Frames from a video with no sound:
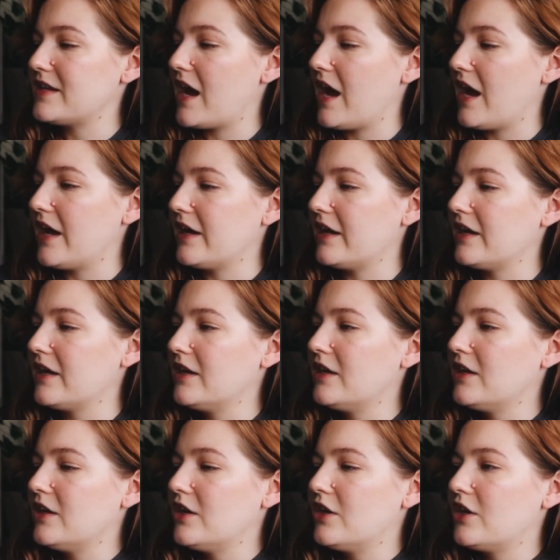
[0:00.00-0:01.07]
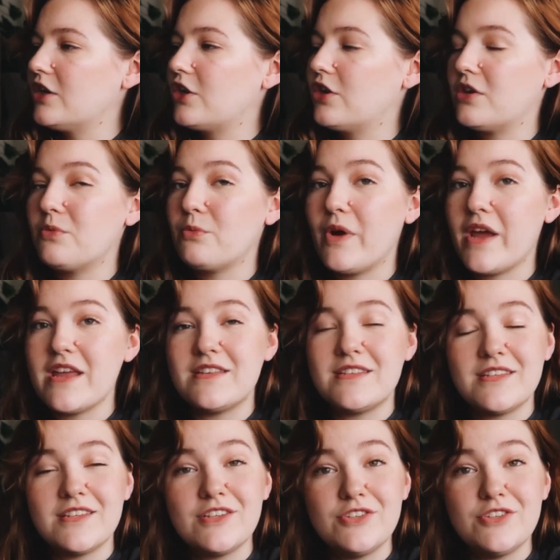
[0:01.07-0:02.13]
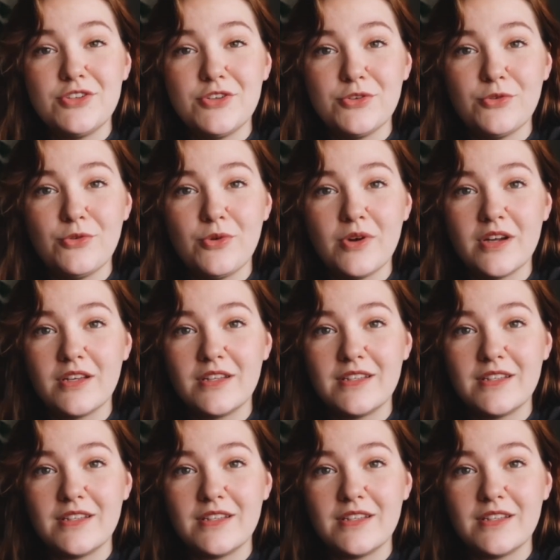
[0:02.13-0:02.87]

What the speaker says: I couldn't wait to